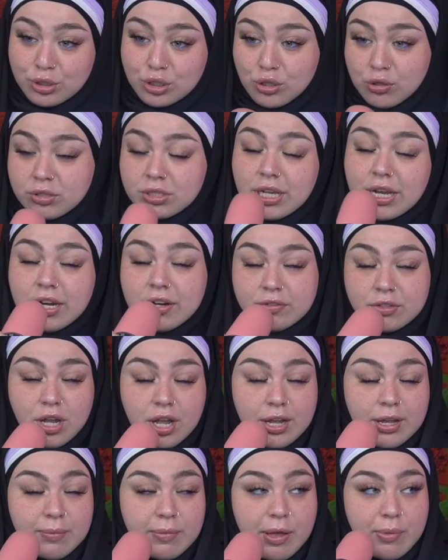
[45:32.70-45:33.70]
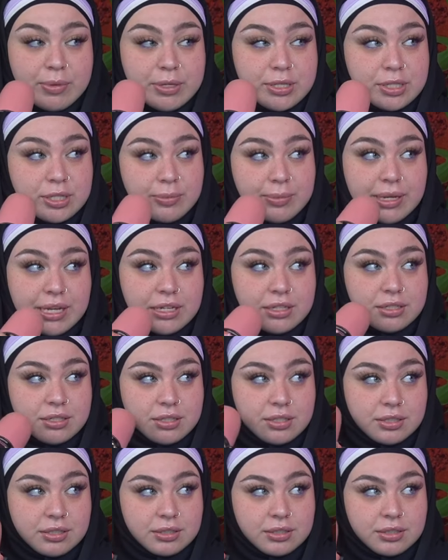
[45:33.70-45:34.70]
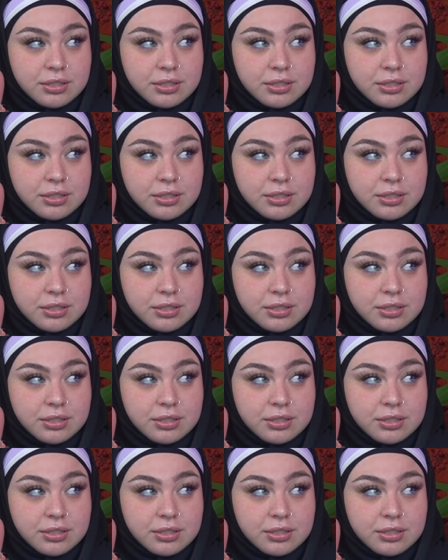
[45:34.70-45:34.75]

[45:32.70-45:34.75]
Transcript: I'm so tired of talking about Mr. Beast.